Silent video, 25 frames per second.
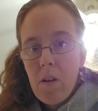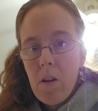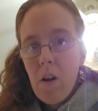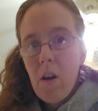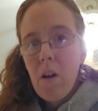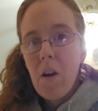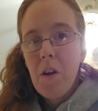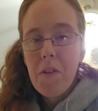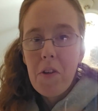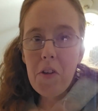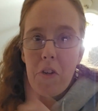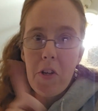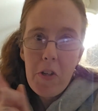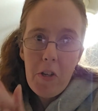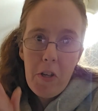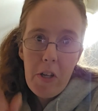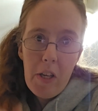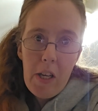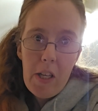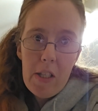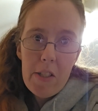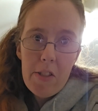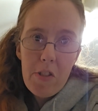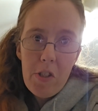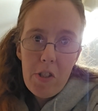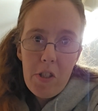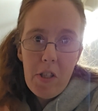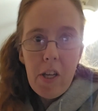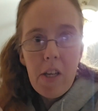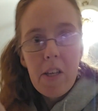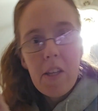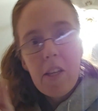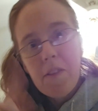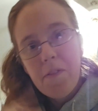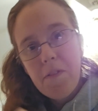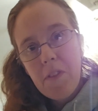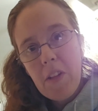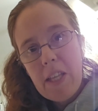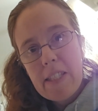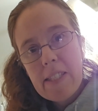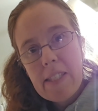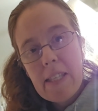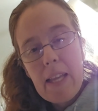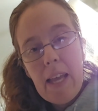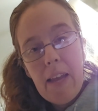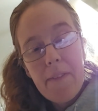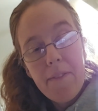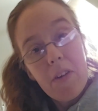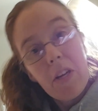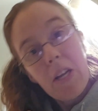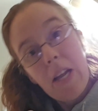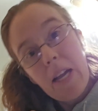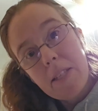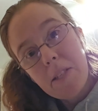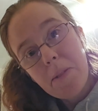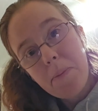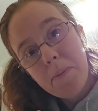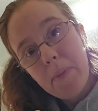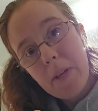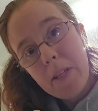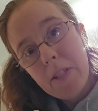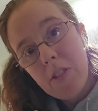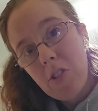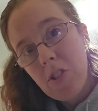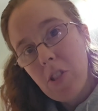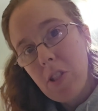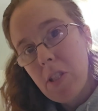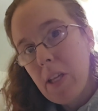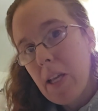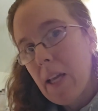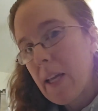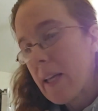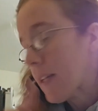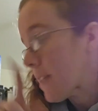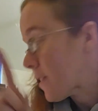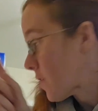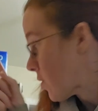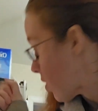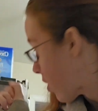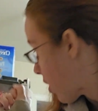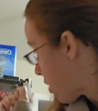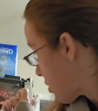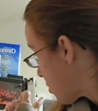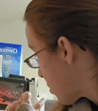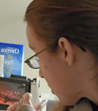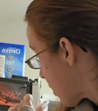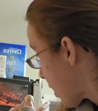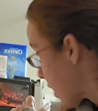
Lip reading: Other ingredients you're going to need for this, and I forgot to mention, is you're also